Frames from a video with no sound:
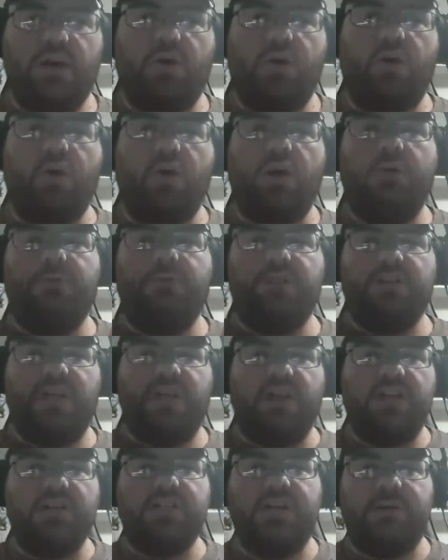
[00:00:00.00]
or what the
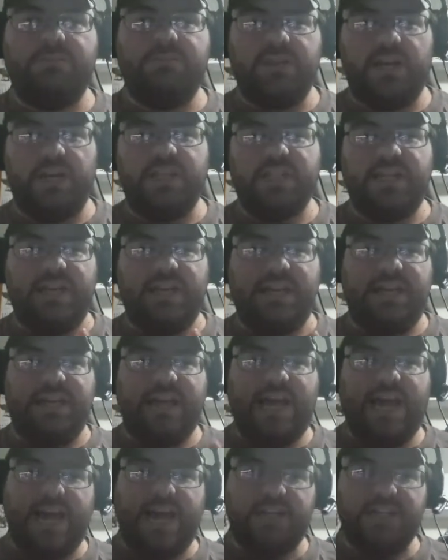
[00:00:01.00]
archetype does in
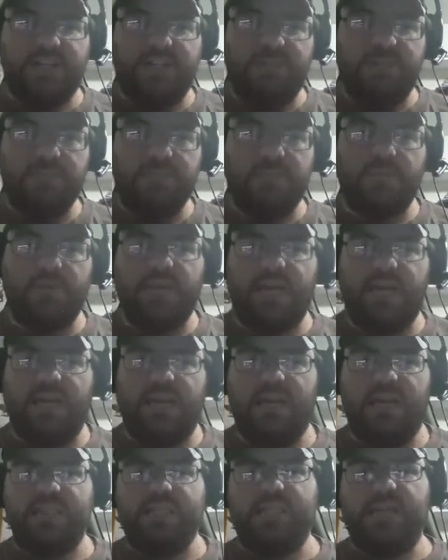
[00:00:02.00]
action.
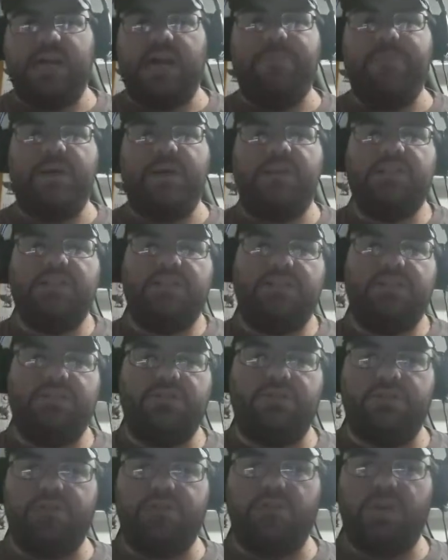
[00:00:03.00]
It is not meant
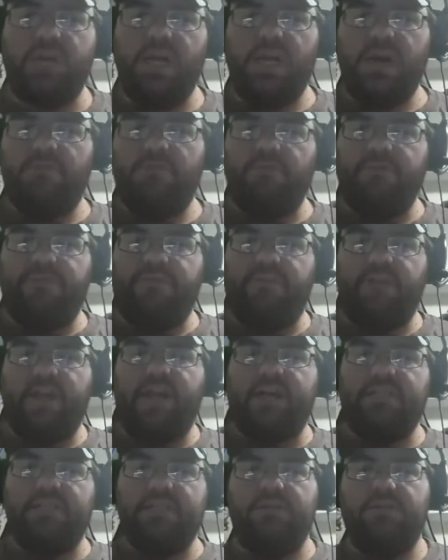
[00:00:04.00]
to
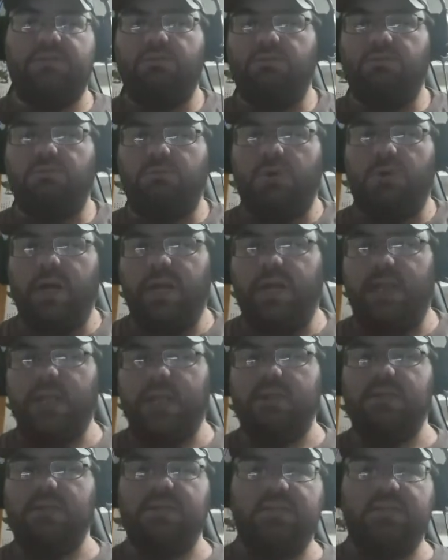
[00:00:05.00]
reflect what
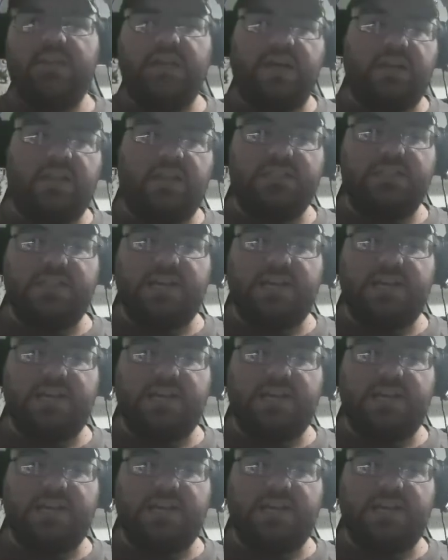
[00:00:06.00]
deck list